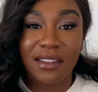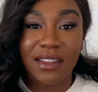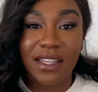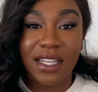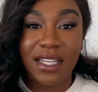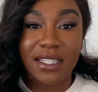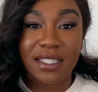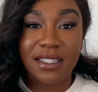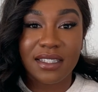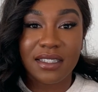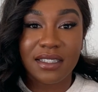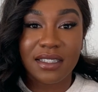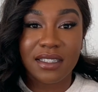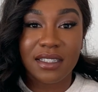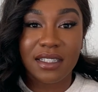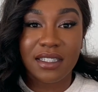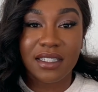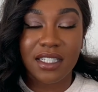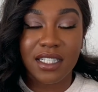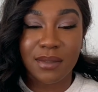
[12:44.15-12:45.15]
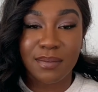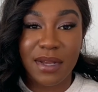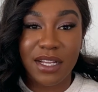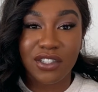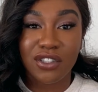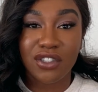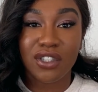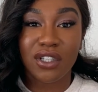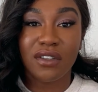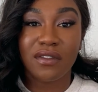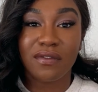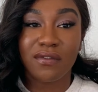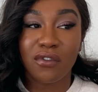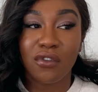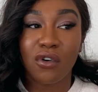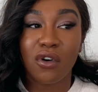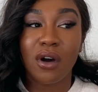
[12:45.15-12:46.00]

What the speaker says: this suspension for